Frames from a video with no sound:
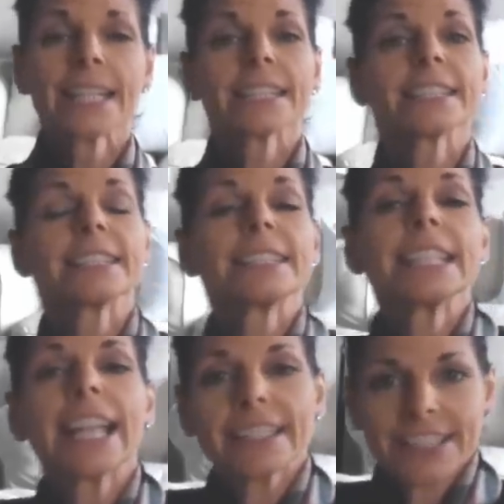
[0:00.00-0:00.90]
This is
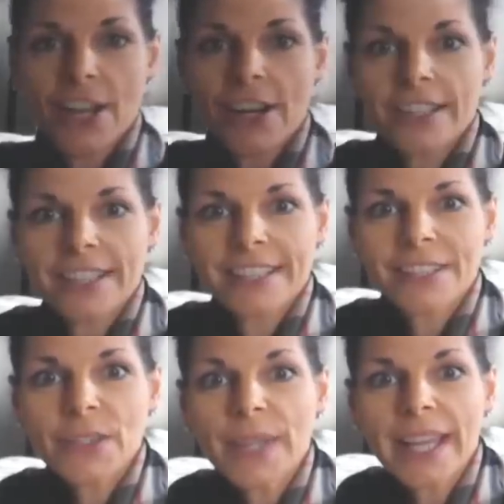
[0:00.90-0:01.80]
the Yes card,
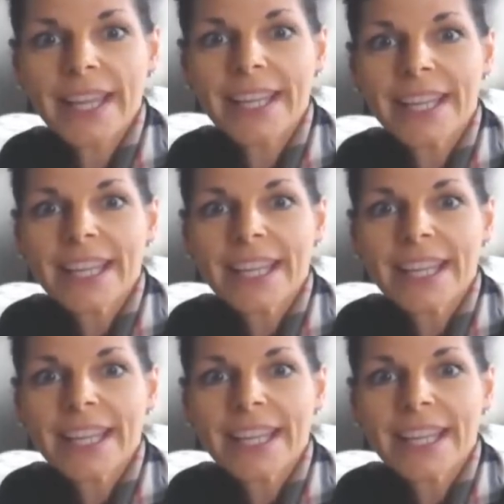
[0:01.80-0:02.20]
okay?